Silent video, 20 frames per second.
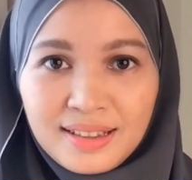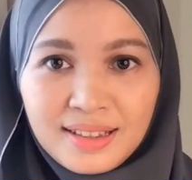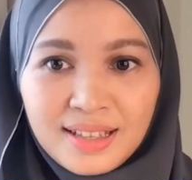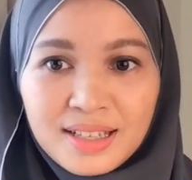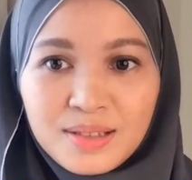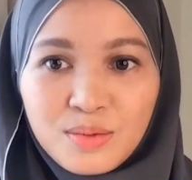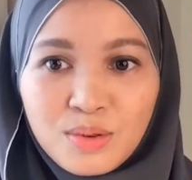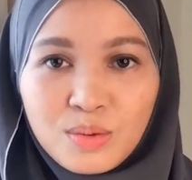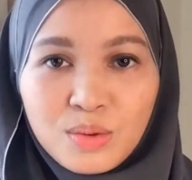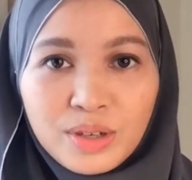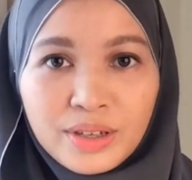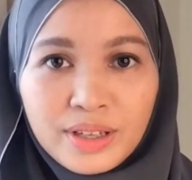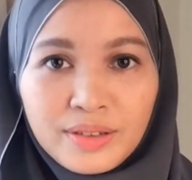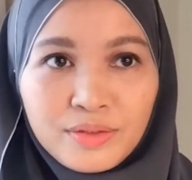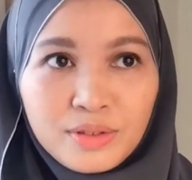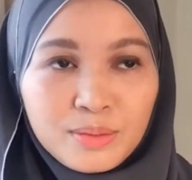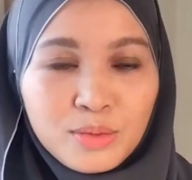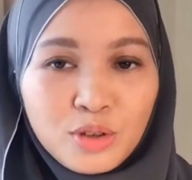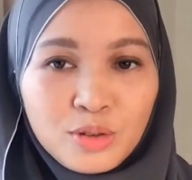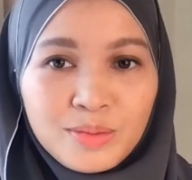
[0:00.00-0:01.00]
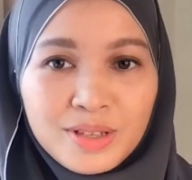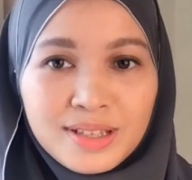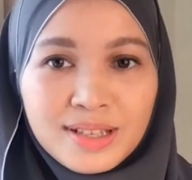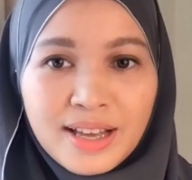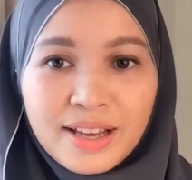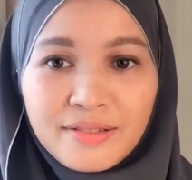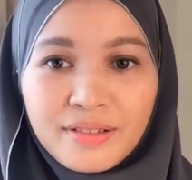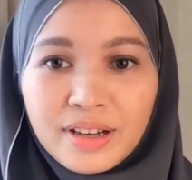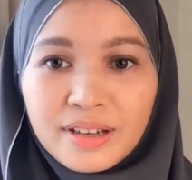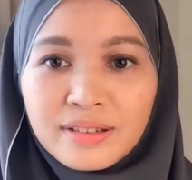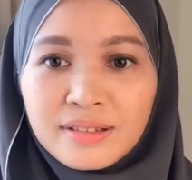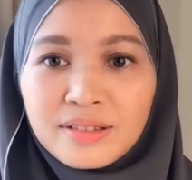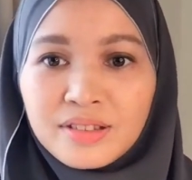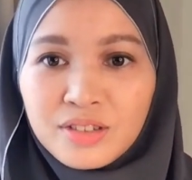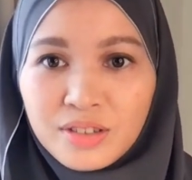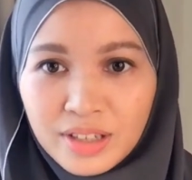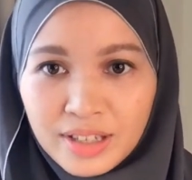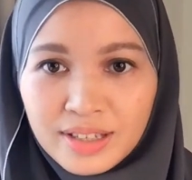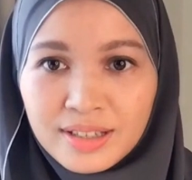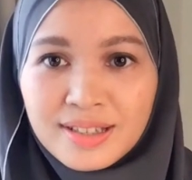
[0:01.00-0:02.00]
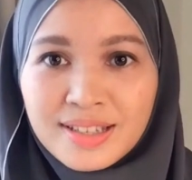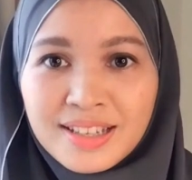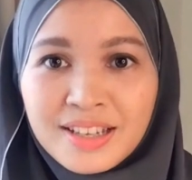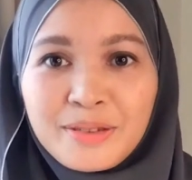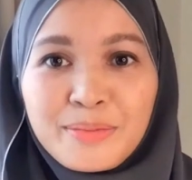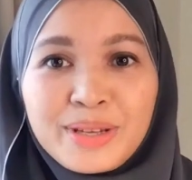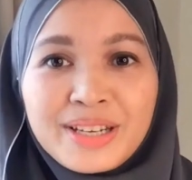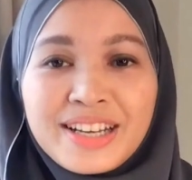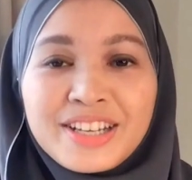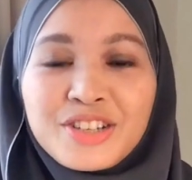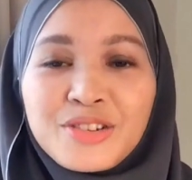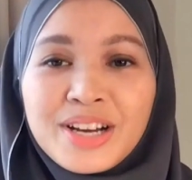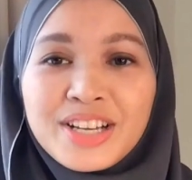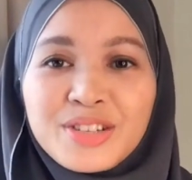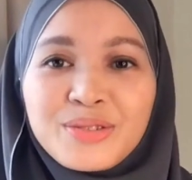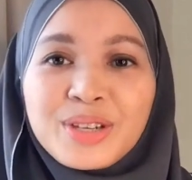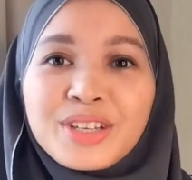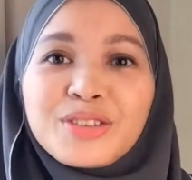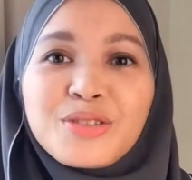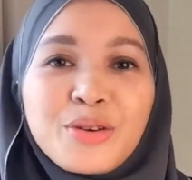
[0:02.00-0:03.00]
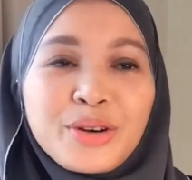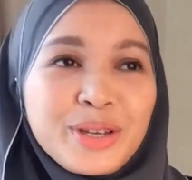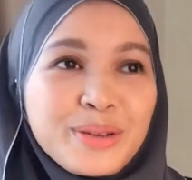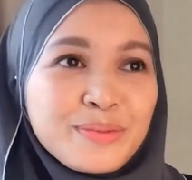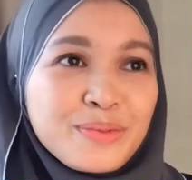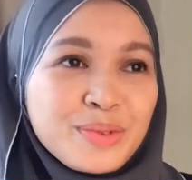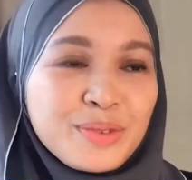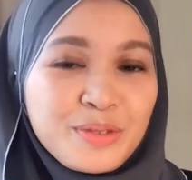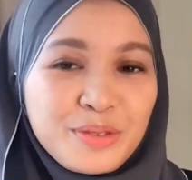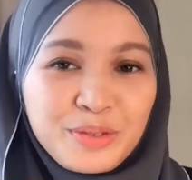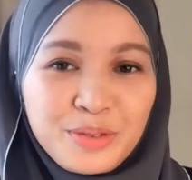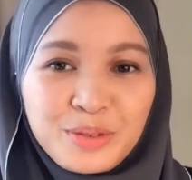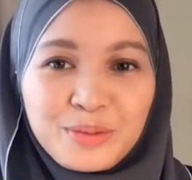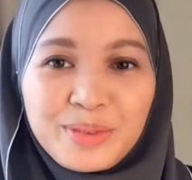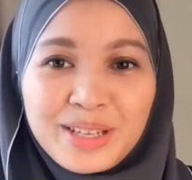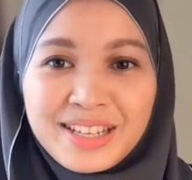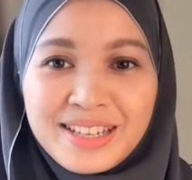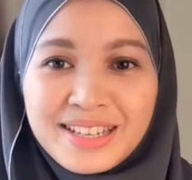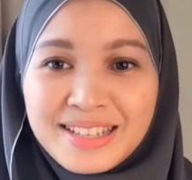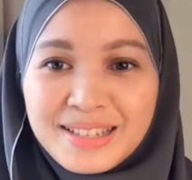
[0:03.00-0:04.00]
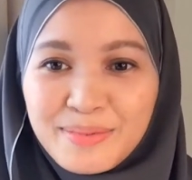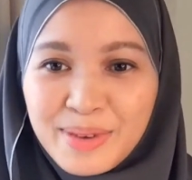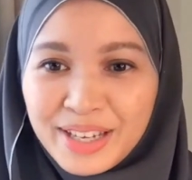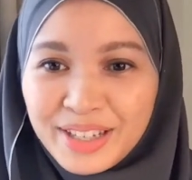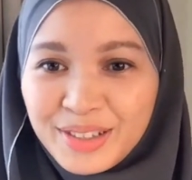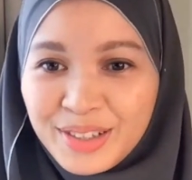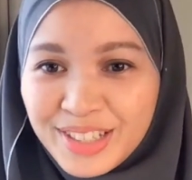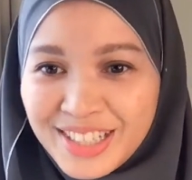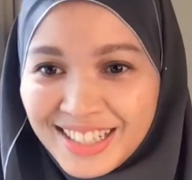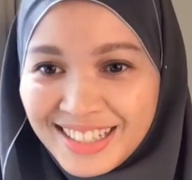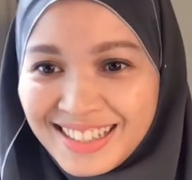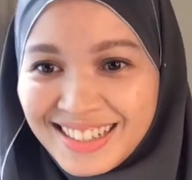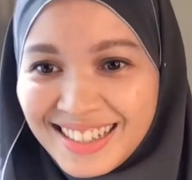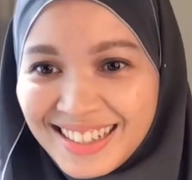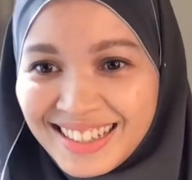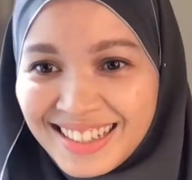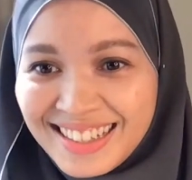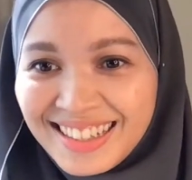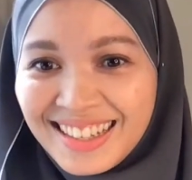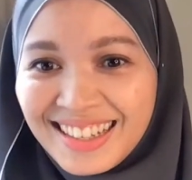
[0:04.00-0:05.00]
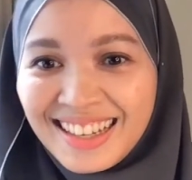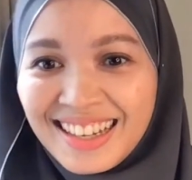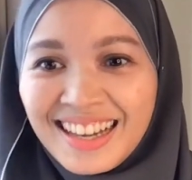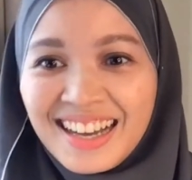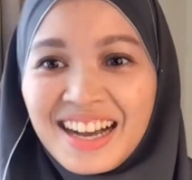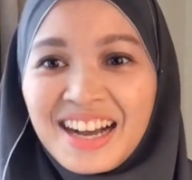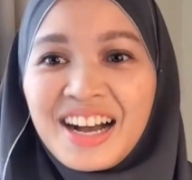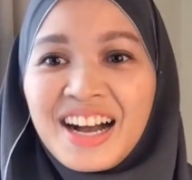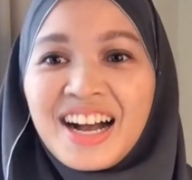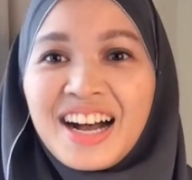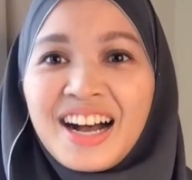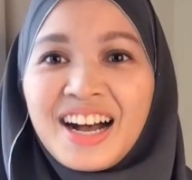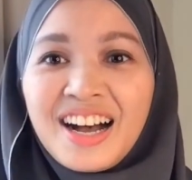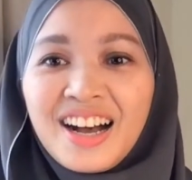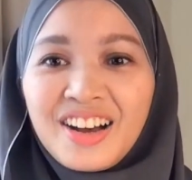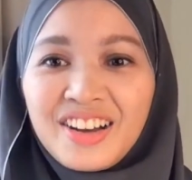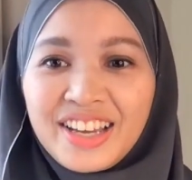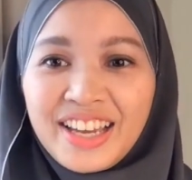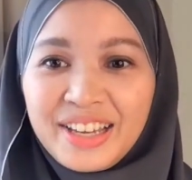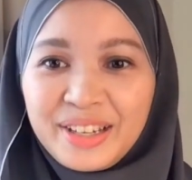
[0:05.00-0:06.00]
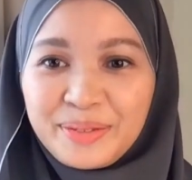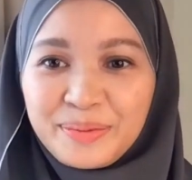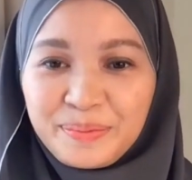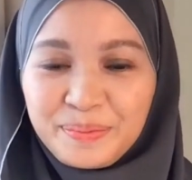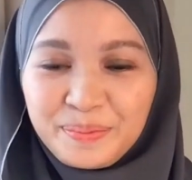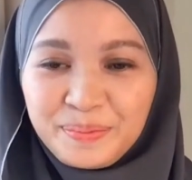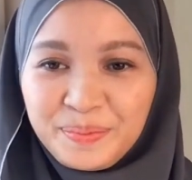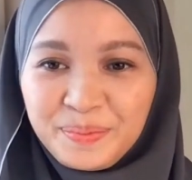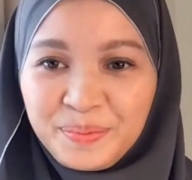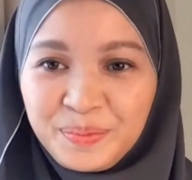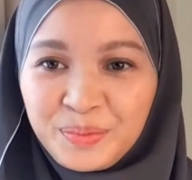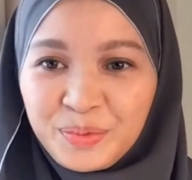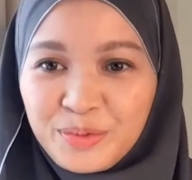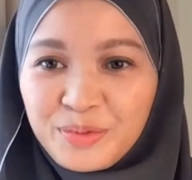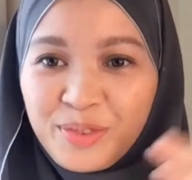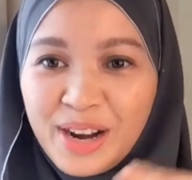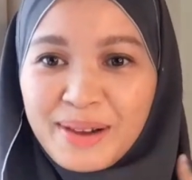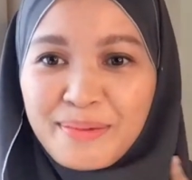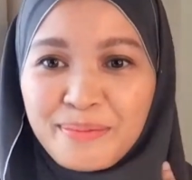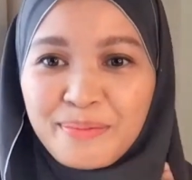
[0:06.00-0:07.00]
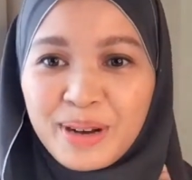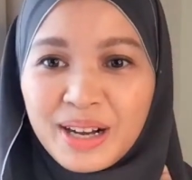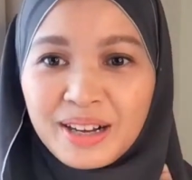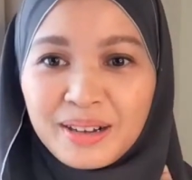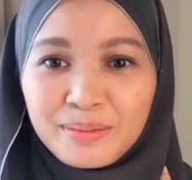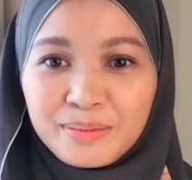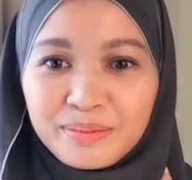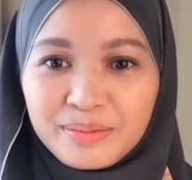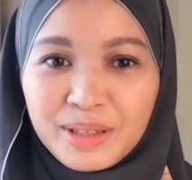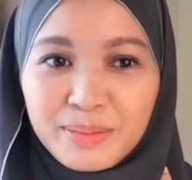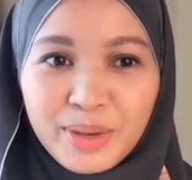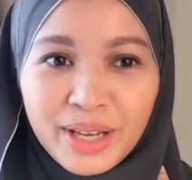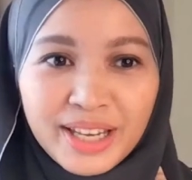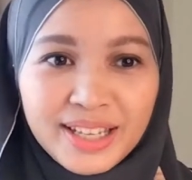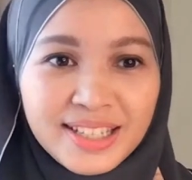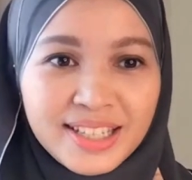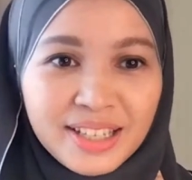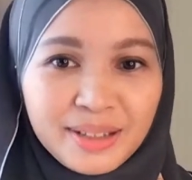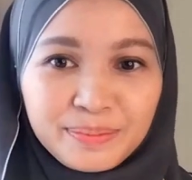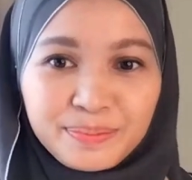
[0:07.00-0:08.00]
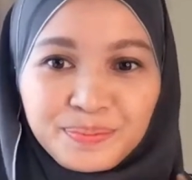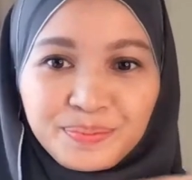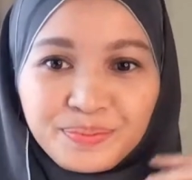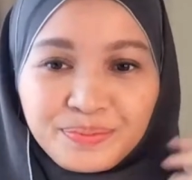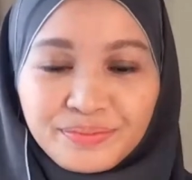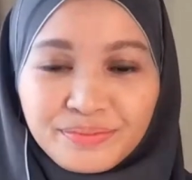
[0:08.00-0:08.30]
That's what working from home is like, right? Your kids come in. I tried to ignore him for a few minutes, but I couldn't. Okay, ramp up, number 18.